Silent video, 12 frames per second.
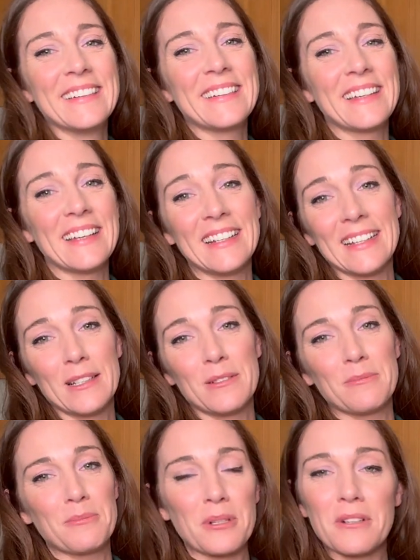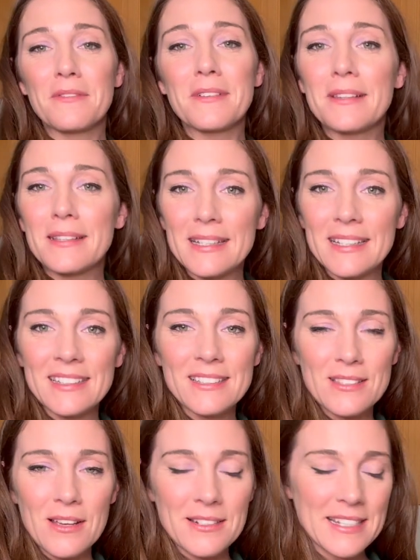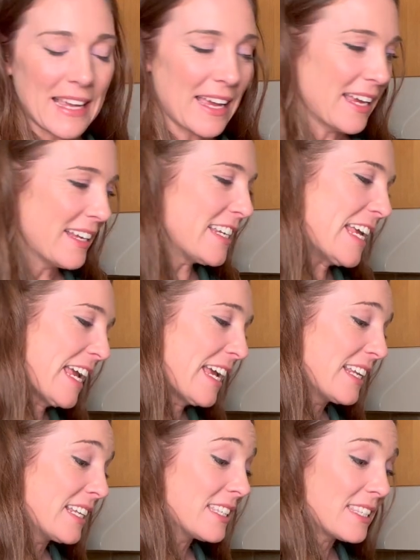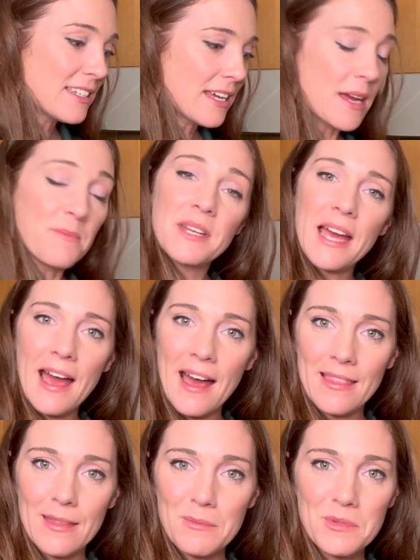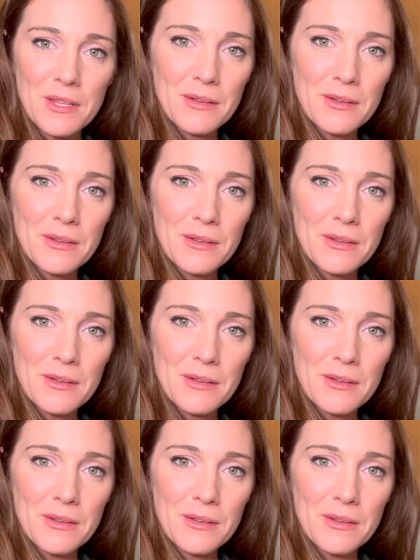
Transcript: getting perfectly sauteed, and it's time to add them to the